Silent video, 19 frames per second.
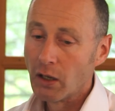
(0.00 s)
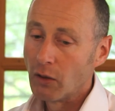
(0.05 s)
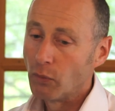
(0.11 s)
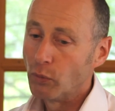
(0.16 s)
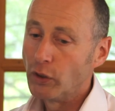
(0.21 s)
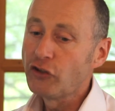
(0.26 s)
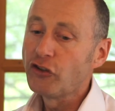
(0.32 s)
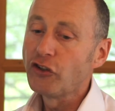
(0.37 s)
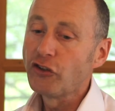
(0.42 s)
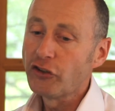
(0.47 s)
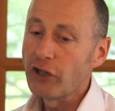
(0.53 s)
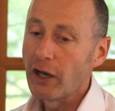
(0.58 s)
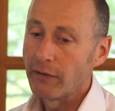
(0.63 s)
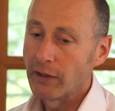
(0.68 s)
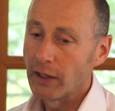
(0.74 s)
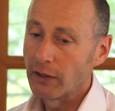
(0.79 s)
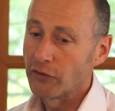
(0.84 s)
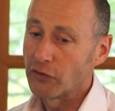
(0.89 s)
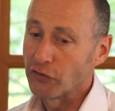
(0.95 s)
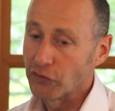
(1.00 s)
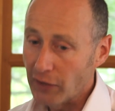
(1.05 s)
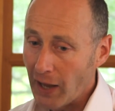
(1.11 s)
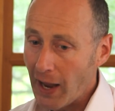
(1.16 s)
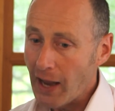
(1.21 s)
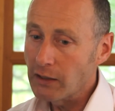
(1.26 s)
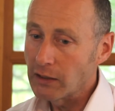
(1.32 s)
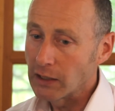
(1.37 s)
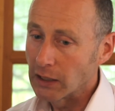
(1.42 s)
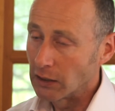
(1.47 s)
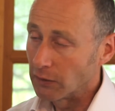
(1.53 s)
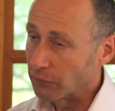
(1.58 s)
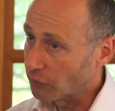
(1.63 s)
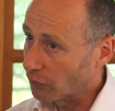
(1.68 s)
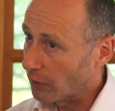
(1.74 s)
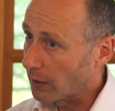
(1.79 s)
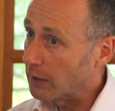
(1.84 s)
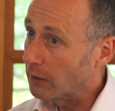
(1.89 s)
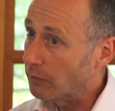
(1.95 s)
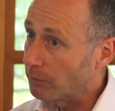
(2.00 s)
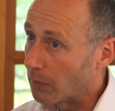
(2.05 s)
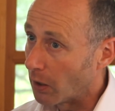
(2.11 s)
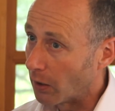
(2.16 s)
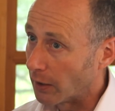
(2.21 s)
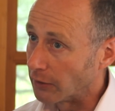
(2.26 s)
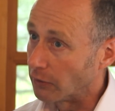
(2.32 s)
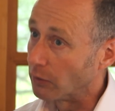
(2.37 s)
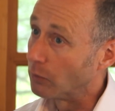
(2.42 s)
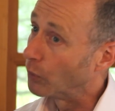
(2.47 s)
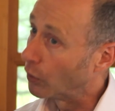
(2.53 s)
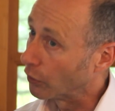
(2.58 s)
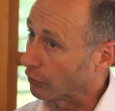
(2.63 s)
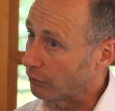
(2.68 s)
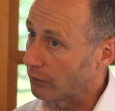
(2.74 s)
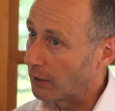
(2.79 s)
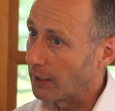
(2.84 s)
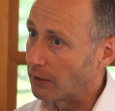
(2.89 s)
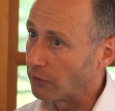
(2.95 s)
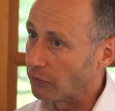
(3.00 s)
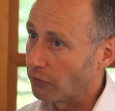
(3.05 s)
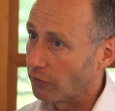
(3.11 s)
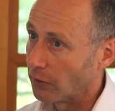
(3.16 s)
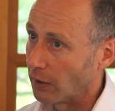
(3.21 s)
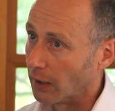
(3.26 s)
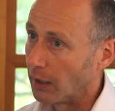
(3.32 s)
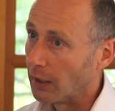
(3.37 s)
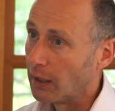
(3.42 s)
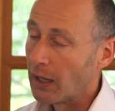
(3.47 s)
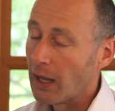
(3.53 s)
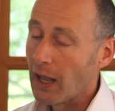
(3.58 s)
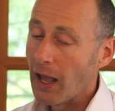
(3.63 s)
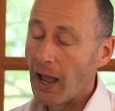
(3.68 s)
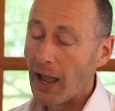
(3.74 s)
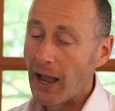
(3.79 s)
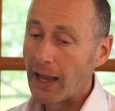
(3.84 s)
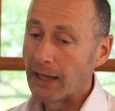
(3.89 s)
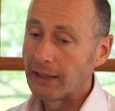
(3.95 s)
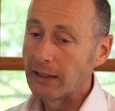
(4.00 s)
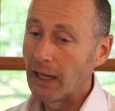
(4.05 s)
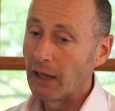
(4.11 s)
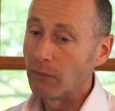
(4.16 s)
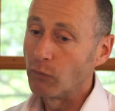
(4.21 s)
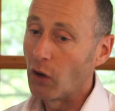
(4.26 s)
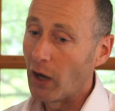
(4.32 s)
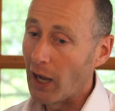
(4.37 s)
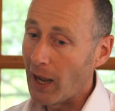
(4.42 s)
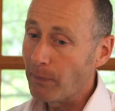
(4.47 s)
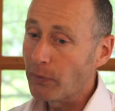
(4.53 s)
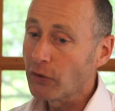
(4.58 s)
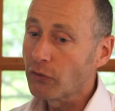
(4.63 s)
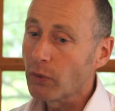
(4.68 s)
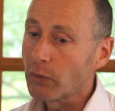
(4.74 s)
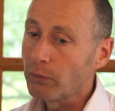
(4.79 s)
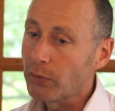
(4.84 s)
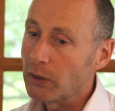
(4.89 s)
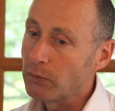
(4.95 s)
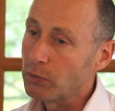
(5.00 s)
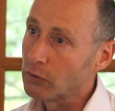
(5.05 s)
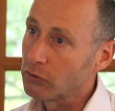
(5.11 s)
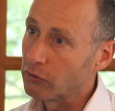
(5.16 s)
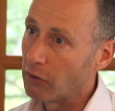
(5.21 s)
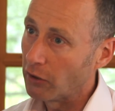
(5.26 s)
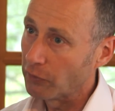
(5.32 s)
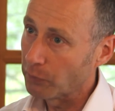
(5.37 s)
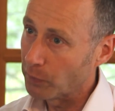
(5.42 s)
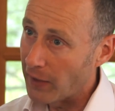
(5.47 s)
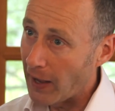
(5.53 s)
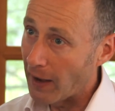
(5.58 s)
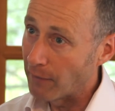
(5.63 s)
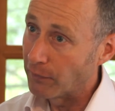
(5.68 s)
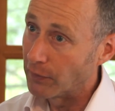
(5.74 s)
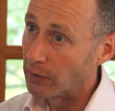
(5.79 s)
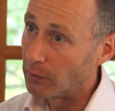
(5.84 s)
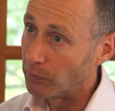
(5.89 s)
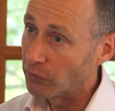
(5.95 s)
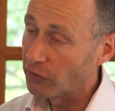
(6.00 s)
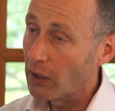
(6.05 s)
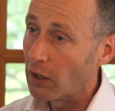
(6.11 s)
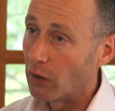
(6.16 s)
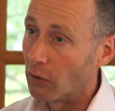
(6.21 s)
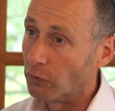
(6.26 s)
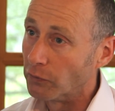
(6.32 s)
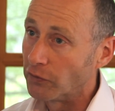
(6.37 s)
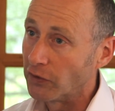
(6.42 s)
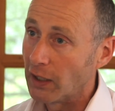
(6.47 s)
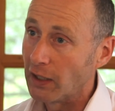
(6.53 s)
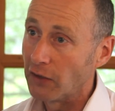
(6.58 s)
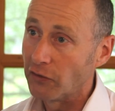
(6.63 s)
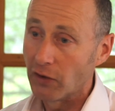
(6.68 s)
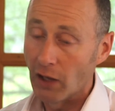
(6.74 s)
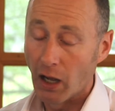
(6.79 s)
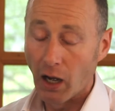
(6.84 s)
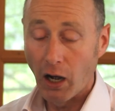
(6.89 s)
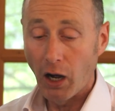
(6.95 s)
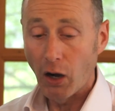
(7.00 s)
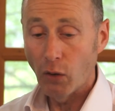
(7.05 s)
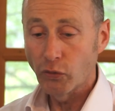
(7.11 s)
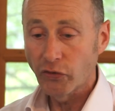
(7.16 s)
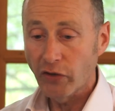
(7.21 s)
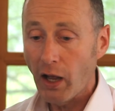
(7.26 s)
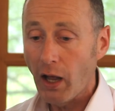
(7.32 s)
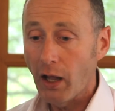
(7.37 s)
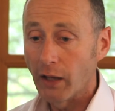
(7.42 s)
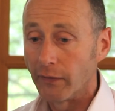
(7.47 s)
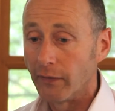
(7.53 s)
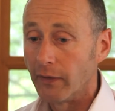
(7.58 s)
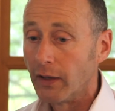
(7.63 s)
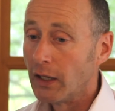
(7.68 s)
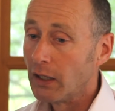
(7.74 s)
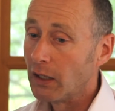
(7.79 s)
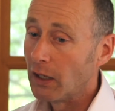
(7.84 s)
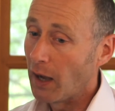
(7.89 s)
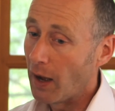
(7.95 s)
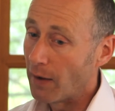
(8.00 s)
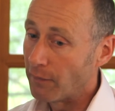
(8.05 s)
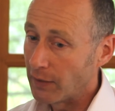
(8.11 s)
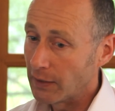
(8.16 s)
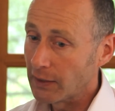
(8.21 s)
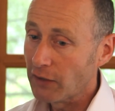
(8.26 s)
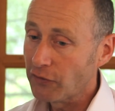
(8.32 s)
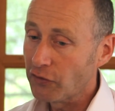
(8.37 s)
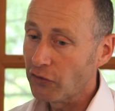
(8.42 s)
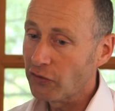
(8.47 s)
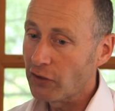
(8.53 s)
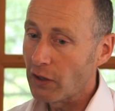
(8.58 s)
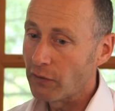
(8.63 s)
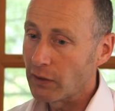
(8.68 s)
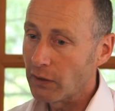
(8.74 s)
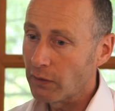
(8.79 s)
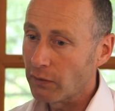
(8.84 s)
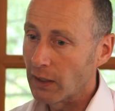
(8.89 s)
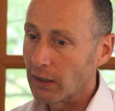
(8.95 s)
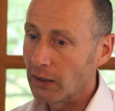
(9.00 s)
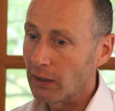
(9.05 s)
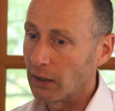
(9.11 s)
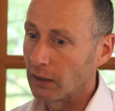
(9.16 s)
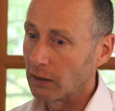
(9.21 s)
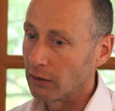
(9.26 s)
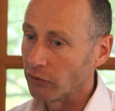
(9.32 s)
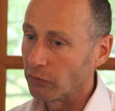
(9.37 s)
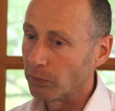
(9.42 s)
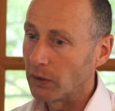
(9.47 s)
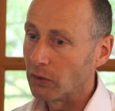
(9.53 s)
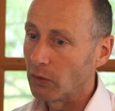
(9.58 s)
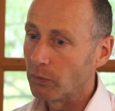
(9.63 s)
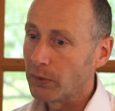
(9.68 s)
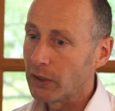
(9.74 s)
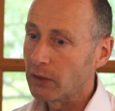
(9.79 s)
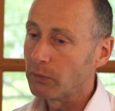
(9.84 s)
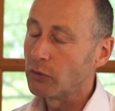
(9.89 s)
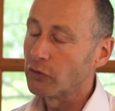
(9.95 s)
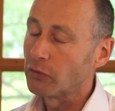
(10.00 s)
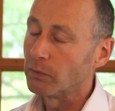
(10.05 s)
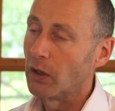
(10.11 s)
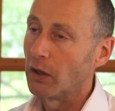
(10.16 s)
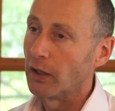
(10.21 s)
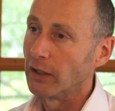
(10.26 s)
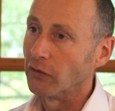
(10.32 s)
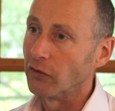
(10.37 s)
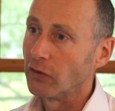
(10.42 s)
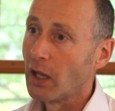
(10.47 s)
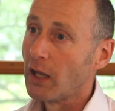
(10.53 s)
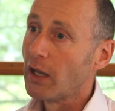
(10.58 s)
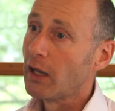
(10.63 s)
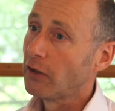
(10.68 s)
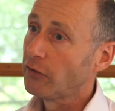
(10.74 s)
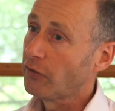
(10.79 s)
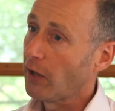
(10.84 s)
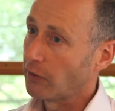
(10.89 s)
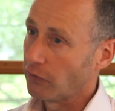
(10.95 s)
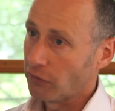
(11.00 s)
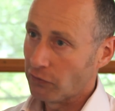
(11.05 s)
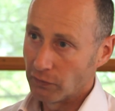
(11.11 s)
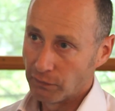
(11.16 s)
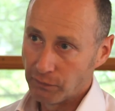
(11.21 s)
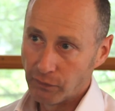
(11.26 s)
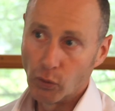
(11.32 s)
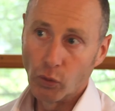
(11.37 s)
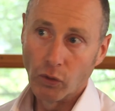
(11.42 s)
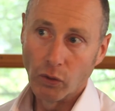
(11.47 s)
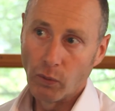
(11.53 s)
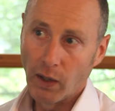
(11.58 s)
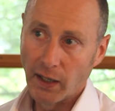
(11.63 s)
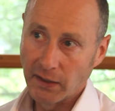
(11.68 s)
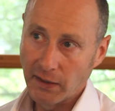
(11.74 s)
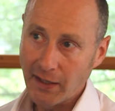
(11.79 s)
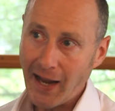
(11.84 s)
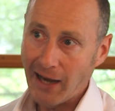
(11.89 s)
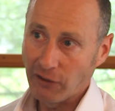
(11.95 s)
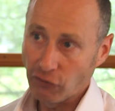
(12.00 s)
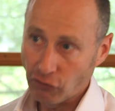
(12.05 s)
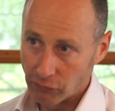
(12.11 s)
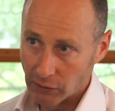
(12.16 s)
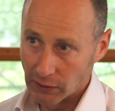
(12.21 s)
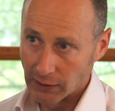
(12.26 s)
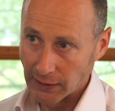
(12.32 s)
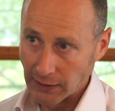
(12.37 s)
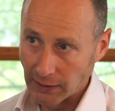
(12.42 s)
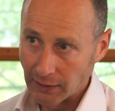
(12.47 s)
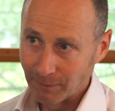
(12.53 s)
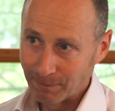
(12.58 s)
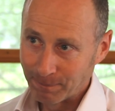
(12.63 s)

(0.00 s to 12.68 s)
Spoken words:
we just share an understanding of state of mind and what creates it. And what happens when people grasp that for themselves is that a whole ton of unnecessary thinking that's been on people's minds tends to fall away naturally.